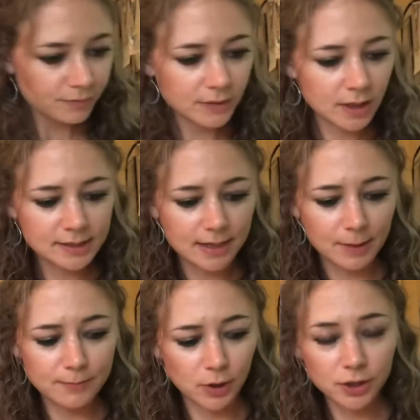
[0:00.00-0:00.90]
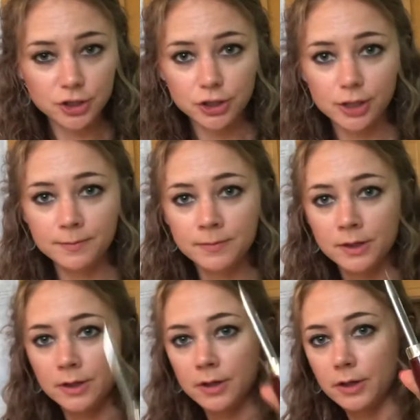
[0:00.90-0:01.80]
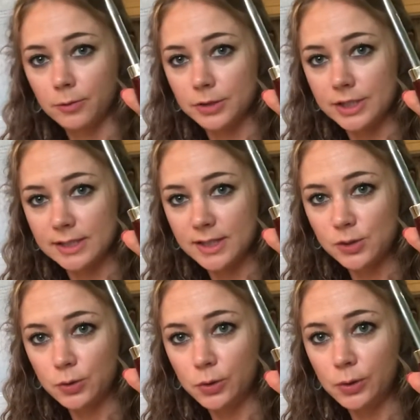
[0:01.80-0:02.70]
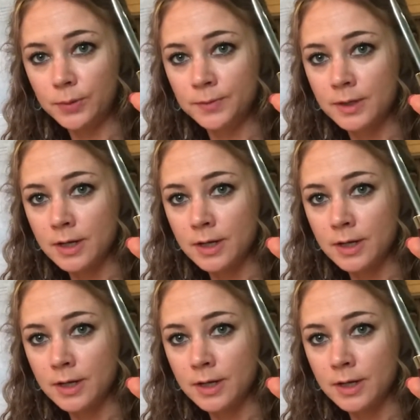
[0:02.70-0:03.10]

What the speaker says: I take my burnisher, which is this tool.